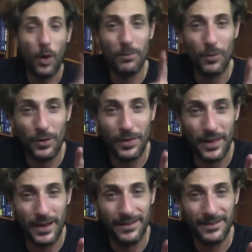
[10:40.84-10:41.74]
more
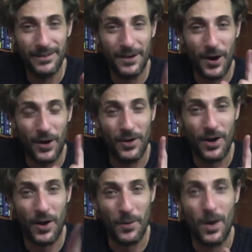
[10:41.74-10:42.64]
thing on
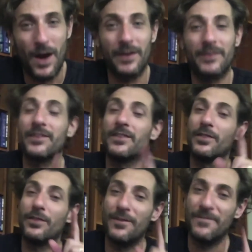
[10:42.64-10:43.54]
harmonics,
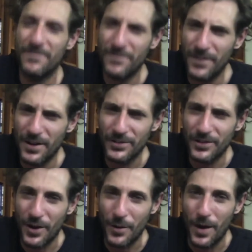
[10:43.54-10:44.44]
the false
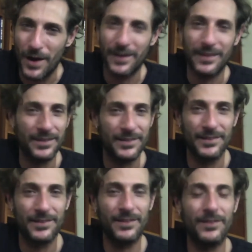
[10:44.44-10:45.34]
harmonic. This
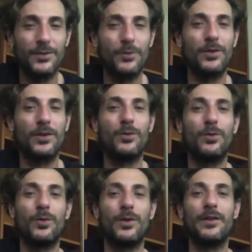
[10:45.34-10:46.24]
is a really cool
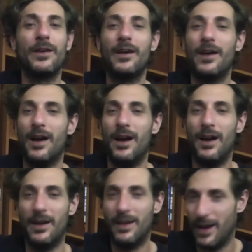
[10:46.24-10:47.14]
one.
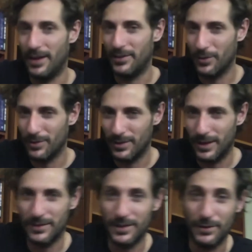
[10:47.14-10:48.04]
I don't like
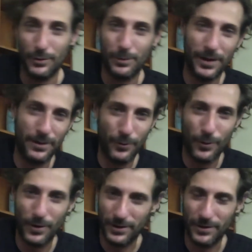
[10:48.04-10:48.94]
to use a pick for
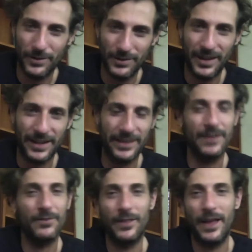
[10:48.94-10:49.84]
it. There is a technique
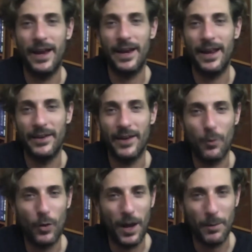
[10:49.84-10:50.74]
for that, and
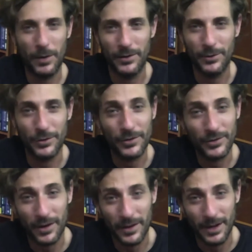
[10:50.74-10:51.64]
what I'm going to do is
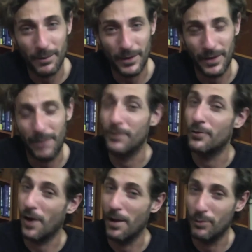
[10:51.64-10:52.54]
study up on that
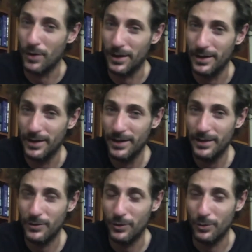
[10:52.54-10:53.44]
before I bring it
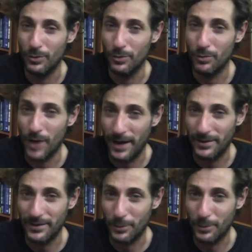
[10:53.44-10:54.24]
to practice,